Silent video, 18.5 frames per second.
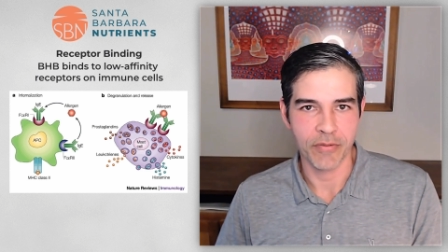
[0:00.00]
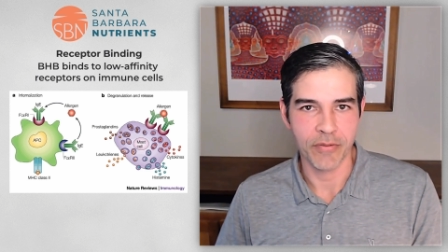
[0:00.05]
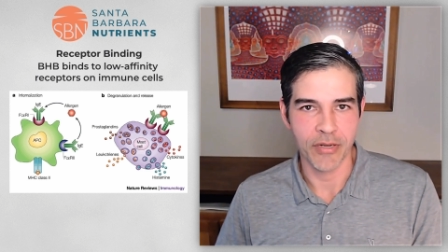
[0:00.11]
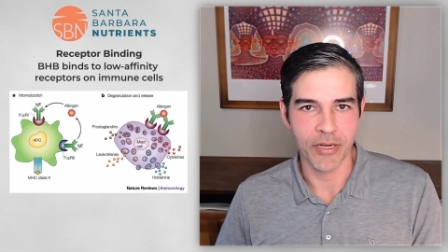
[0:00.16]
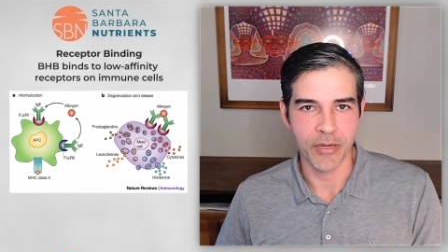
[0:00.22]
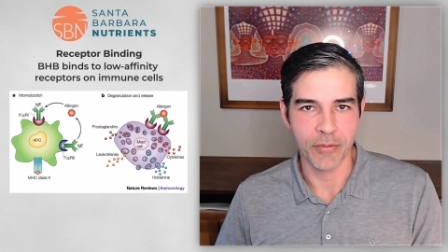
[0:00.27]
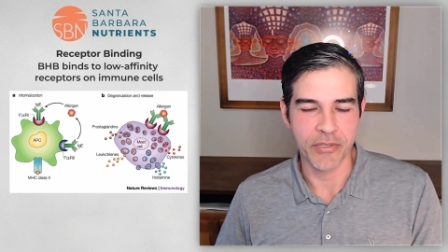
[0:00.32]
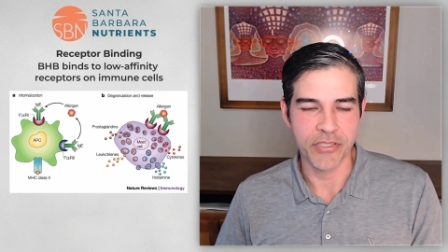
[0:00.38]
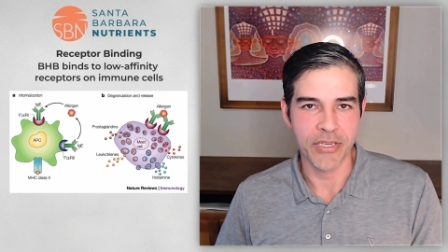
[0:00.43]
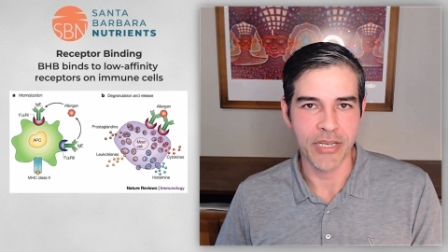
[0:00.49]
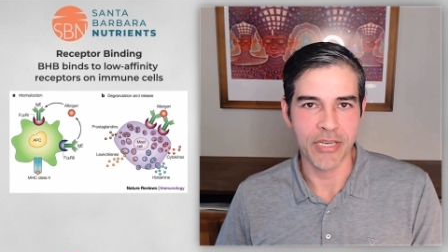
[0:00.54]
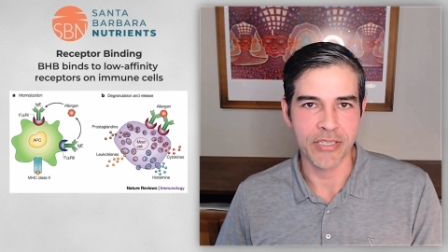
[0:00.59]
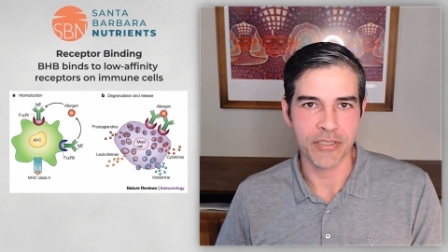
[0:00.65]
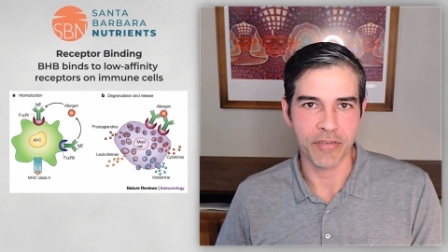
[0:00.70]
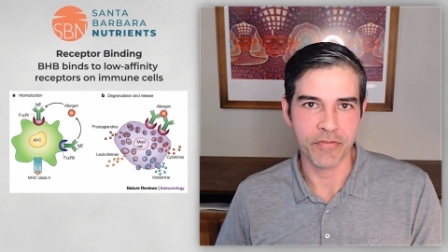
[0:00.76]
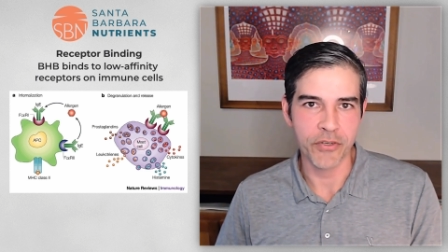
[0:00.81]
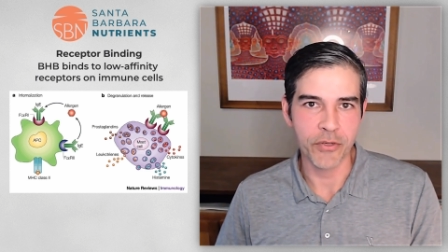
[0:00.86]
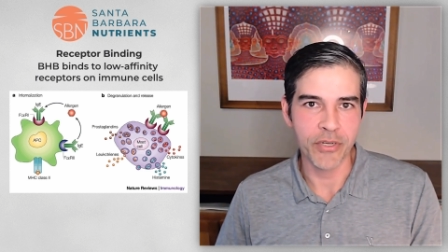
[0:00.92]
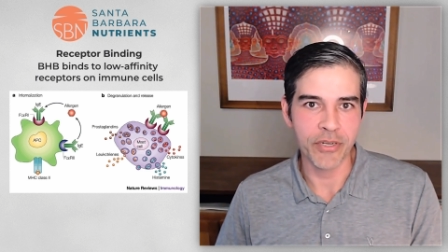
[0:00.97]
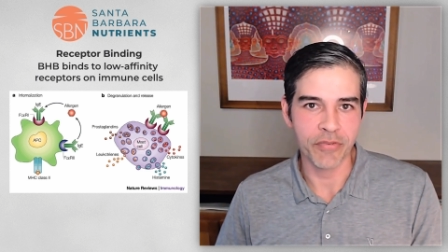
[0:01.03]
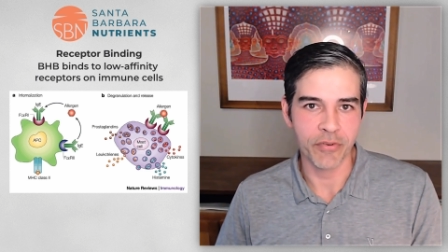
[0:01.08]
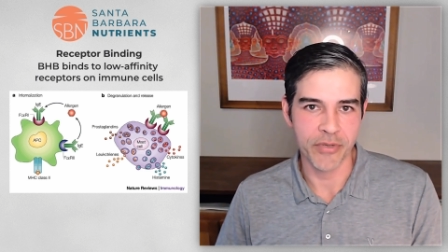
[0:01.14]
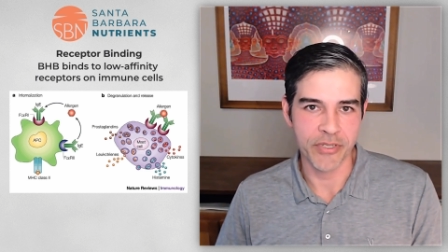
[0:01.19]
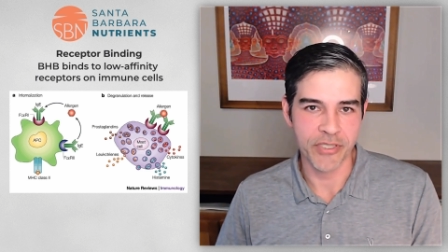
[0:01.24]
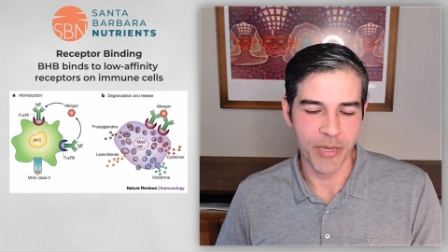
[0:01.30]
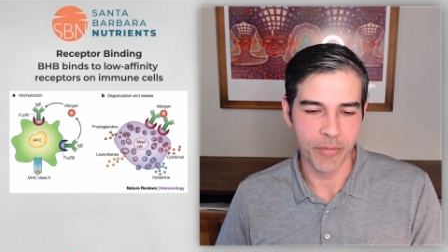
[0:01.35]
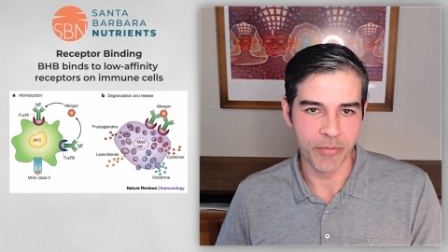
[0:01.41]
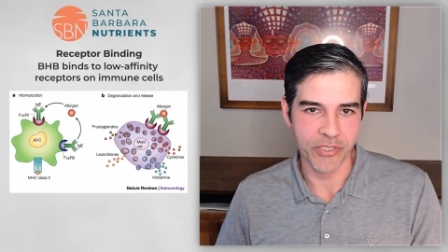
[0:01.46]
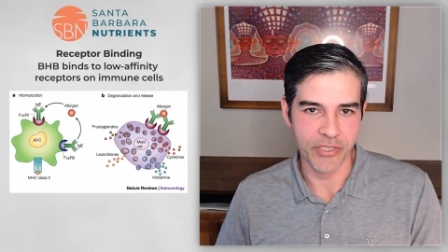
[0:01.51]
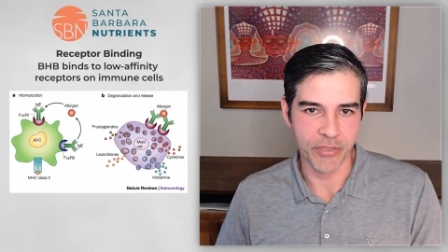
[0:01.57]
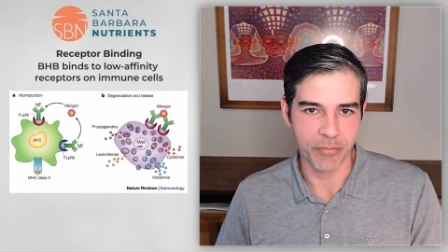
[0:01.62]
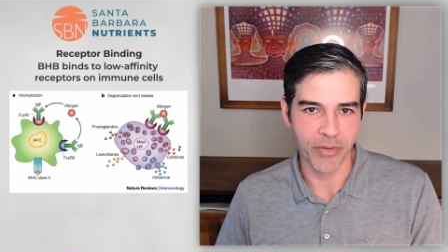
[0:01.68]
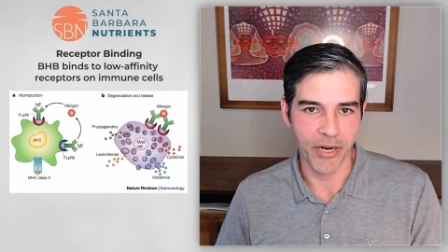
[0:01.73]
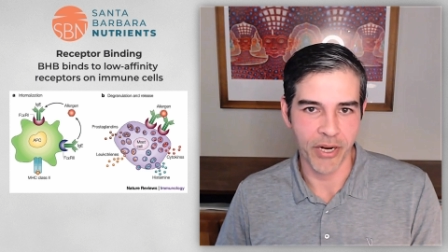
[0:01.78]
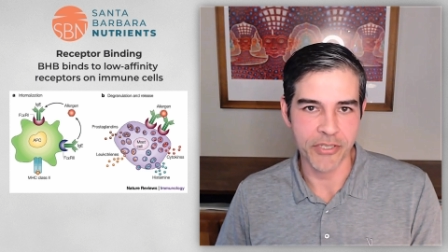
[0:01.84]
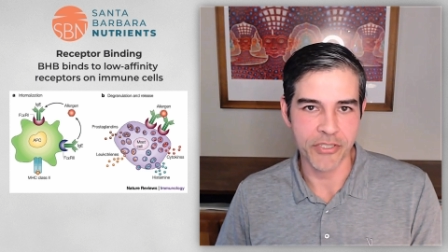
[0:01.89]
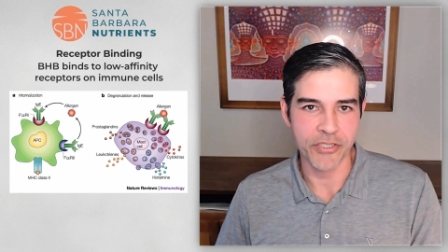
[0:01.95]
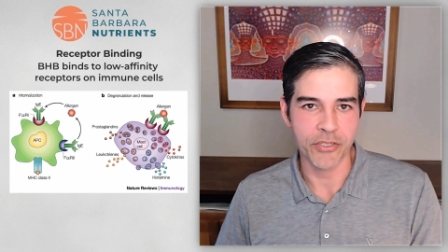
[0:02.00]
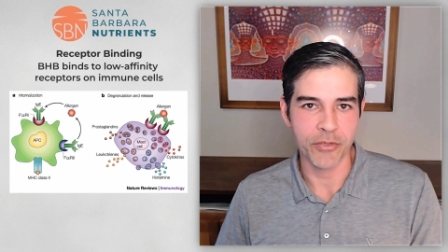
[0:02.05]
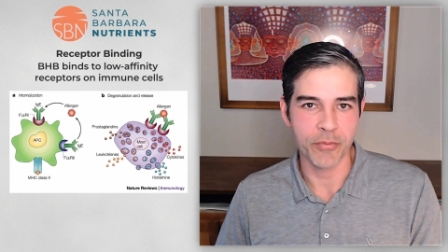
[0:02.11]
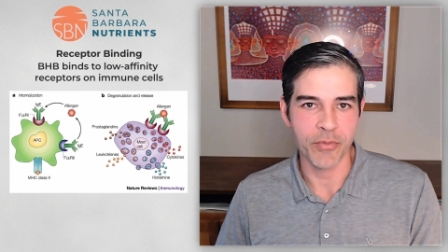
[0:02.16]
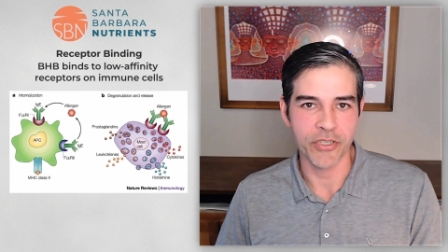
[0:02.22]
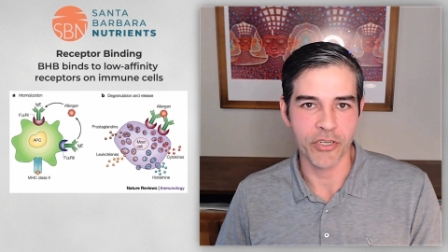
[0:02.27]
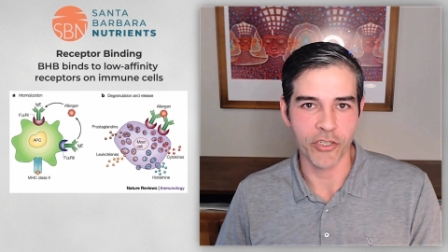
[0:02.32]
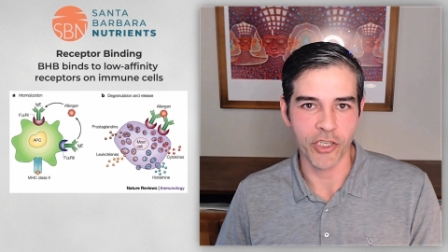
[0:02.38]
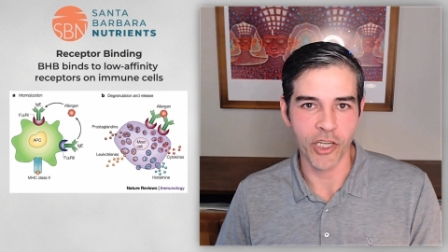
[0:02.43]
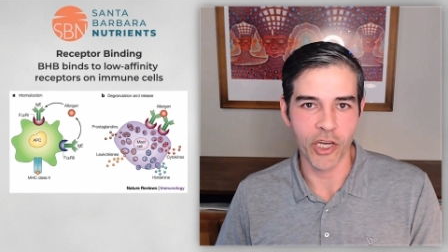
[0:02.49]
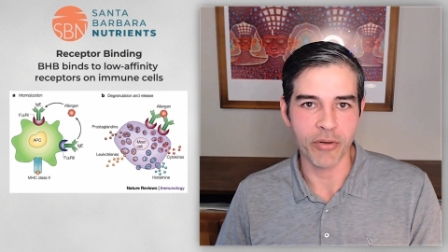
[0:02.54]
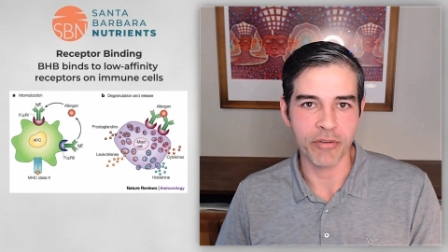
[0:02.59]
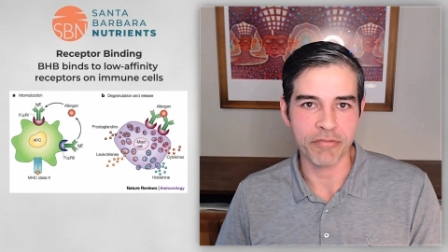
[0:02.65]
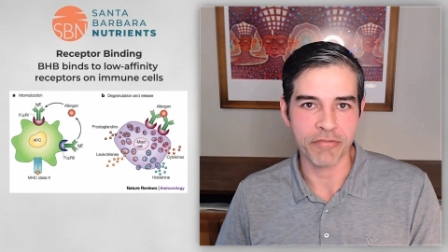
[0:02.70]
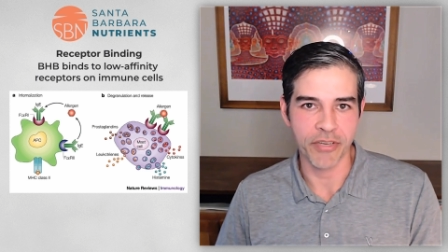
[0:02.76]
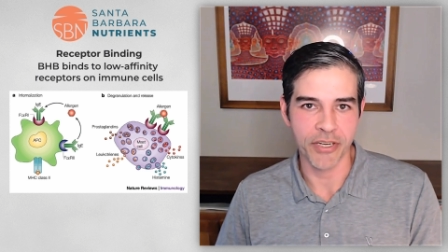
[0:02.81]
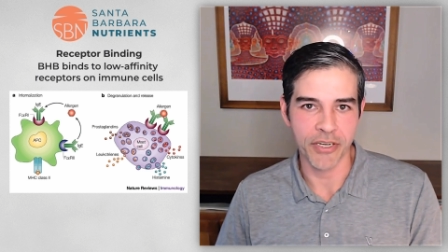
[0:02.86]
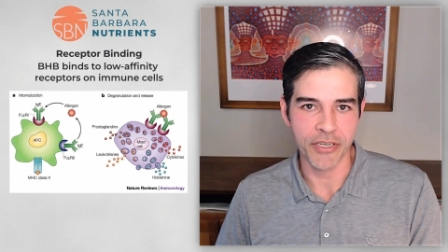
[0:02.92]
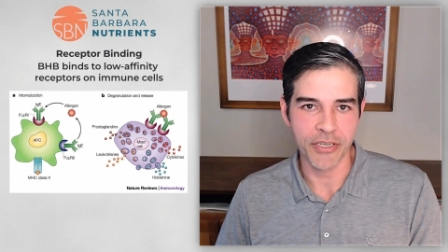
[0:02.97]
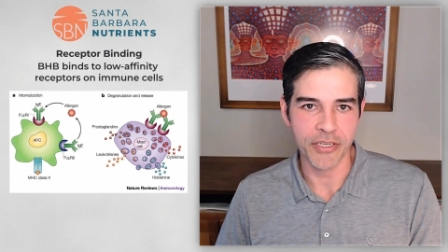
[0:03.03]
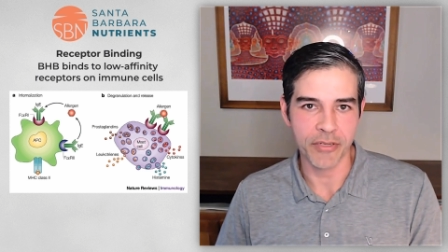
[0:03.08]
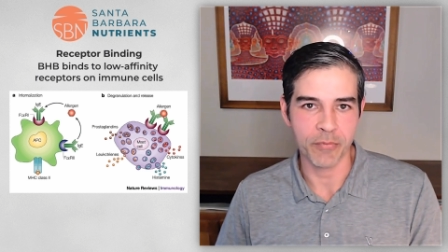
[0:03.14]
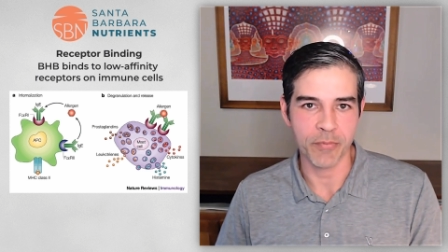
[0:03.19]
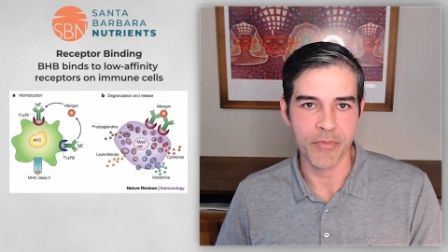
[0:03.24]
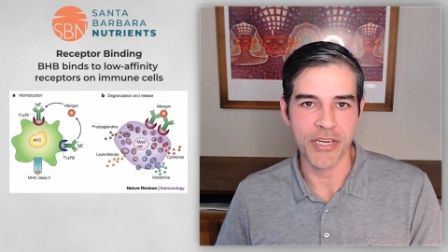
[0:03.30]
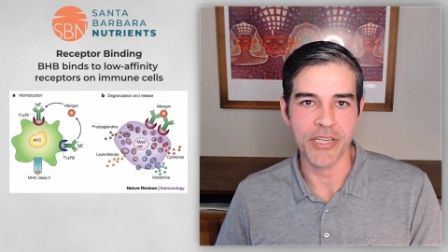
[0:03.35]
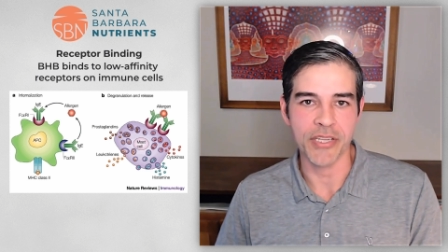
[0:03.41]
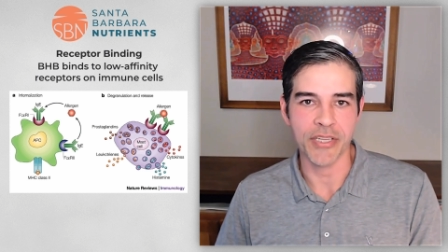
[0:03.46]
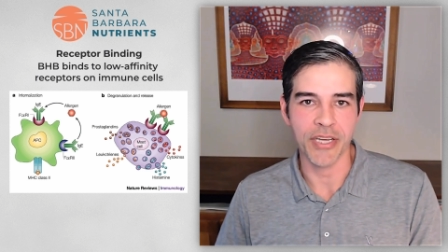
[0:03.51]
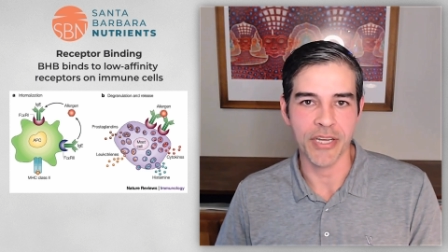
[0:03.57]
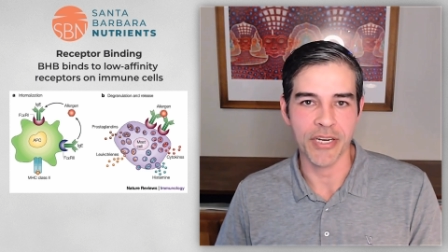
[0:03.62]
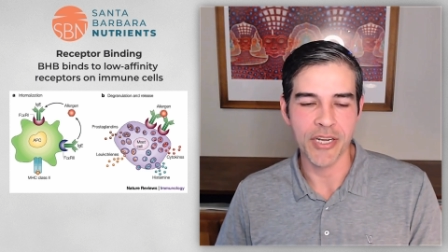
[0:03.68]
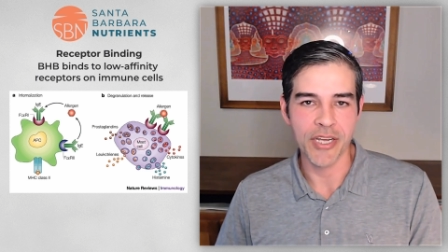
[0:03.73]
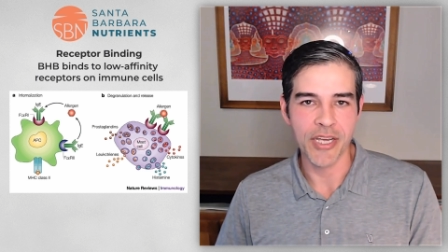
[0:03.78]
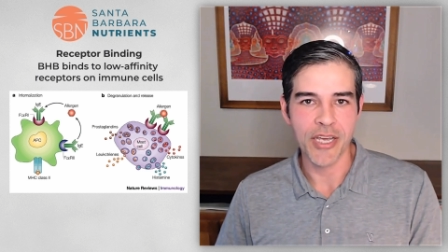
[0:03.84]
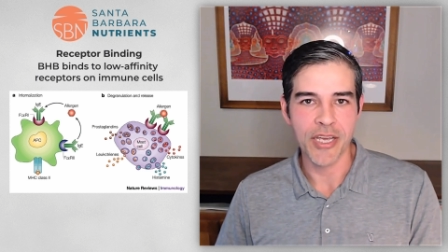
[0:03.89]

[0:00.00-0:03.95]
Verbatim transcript: Um, it has a few different receptors it binds to, but they're low affinity, meaning that